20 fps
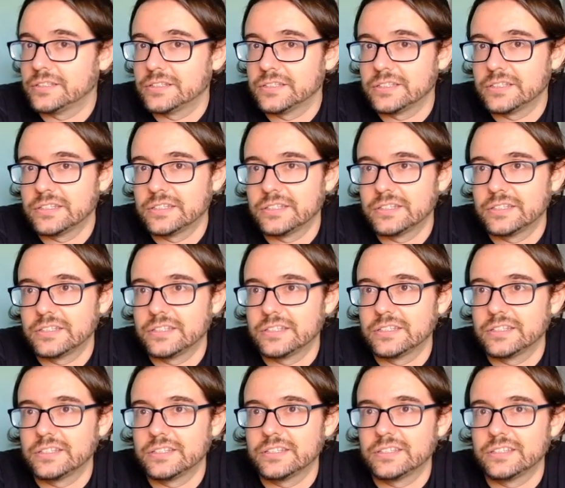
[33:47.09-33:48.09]

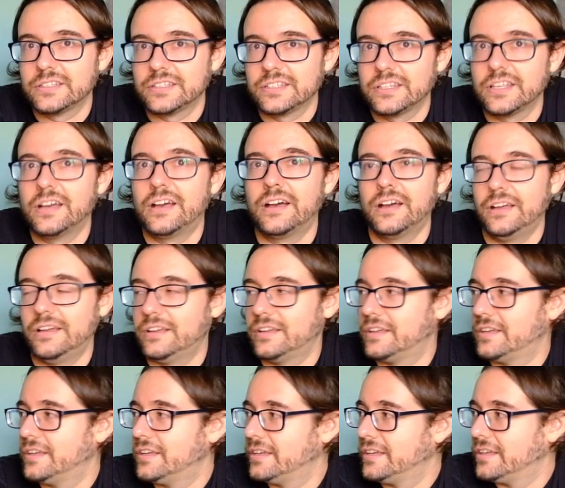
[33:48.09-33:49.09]

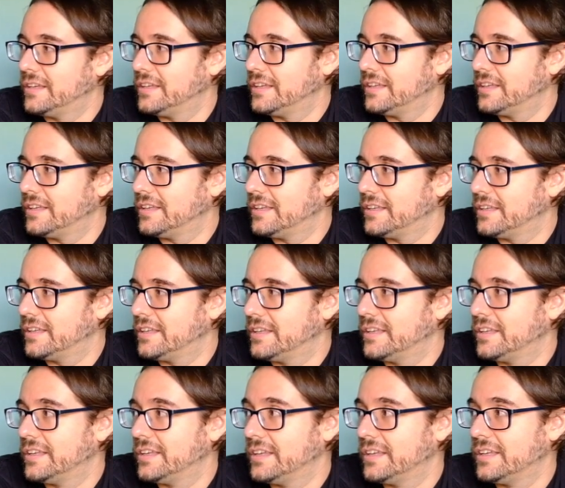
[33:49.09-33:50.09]

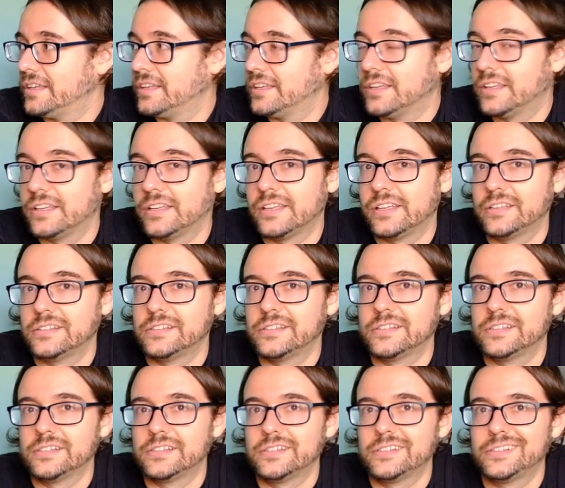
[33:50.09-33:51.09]

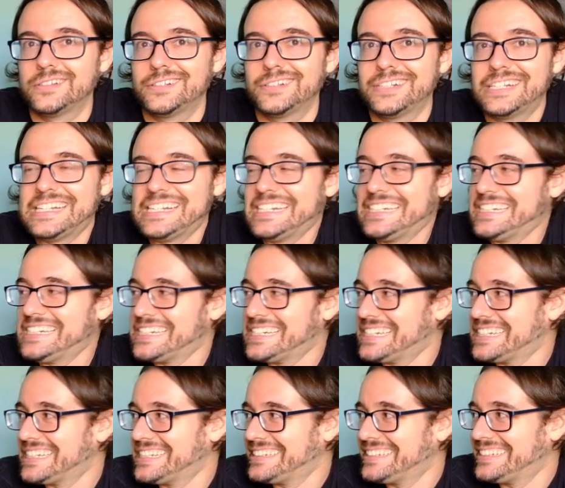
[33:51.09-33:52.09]

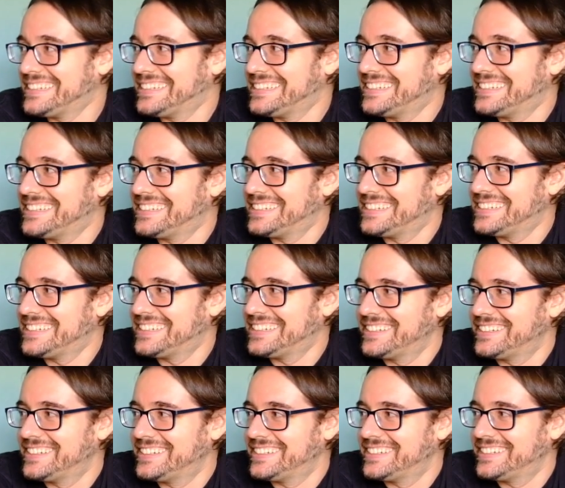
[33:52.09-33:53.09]

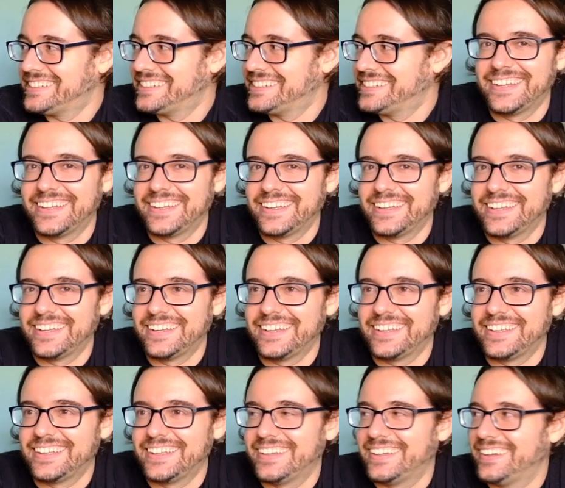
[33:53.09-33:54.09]

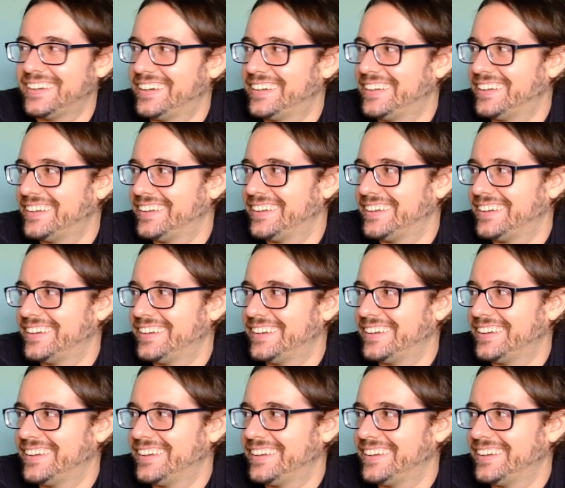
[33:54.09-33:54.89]
This person isn't speaking.